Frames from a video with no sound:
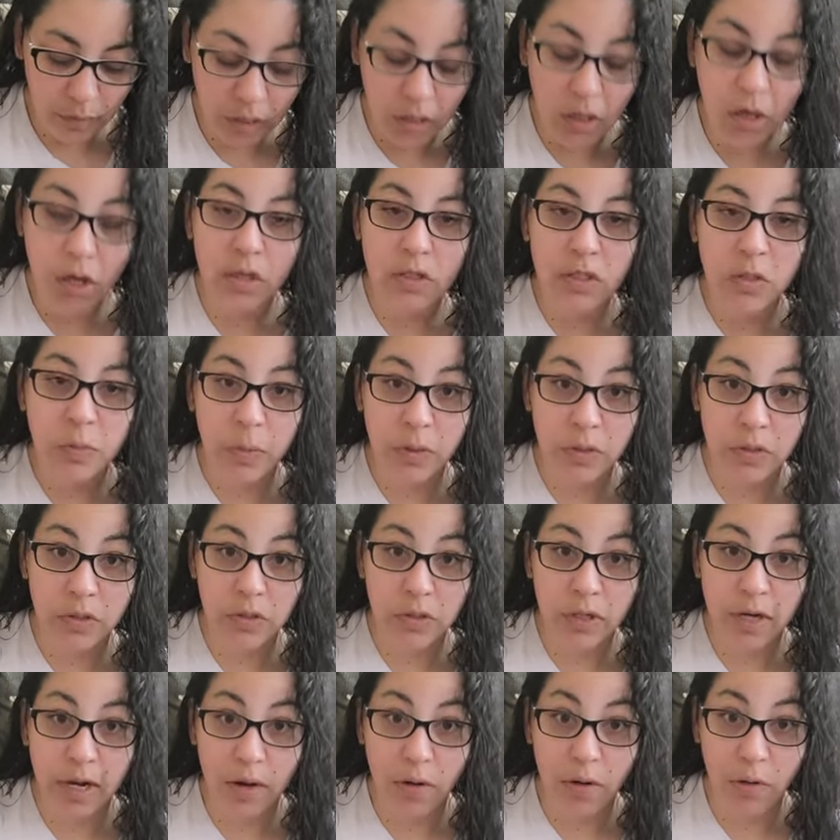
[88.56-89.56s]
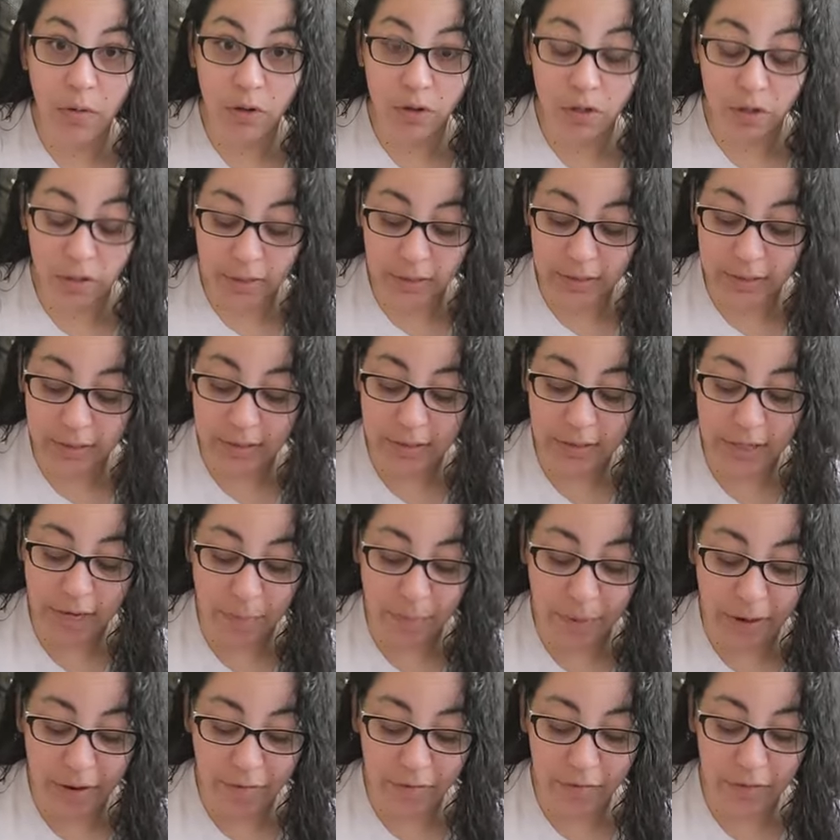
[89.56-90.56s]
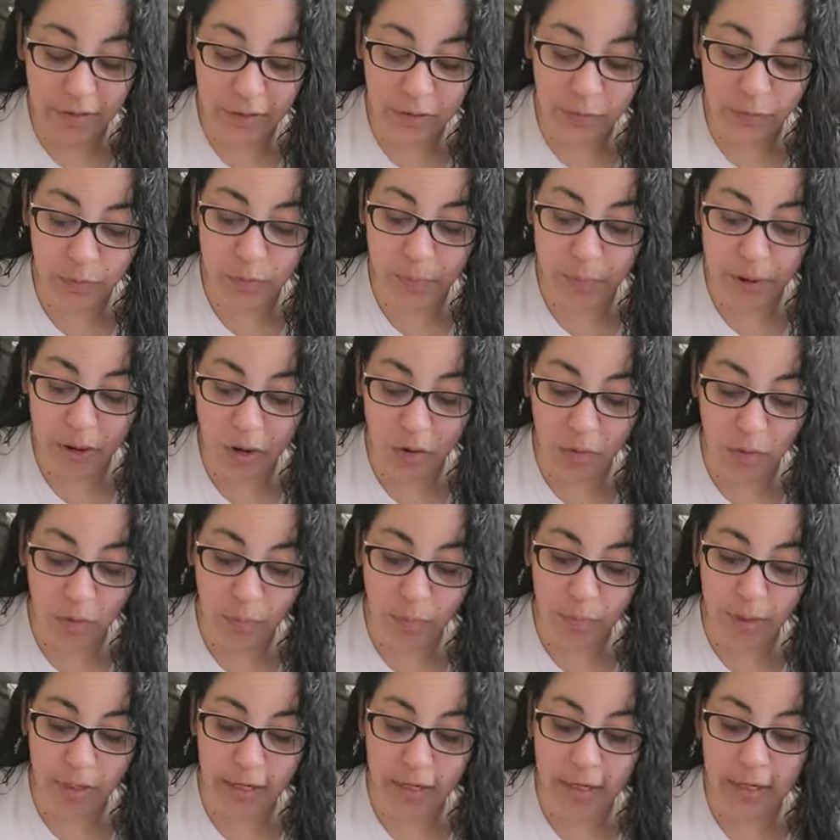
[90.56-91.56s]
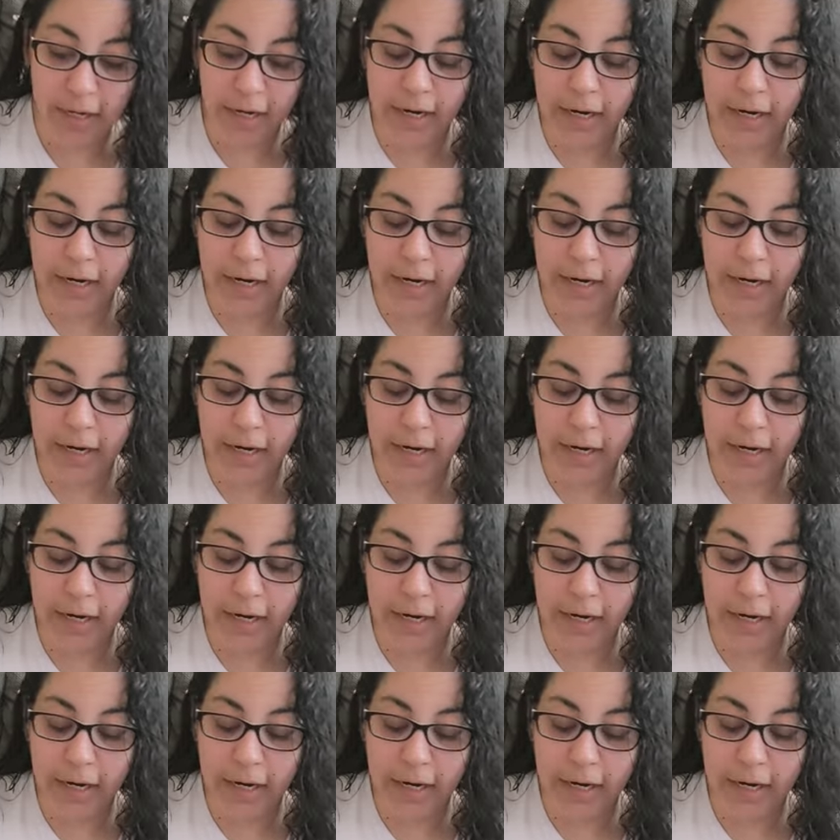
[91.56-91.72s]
non-sponsored. I ordered this. I paid for this with my own money,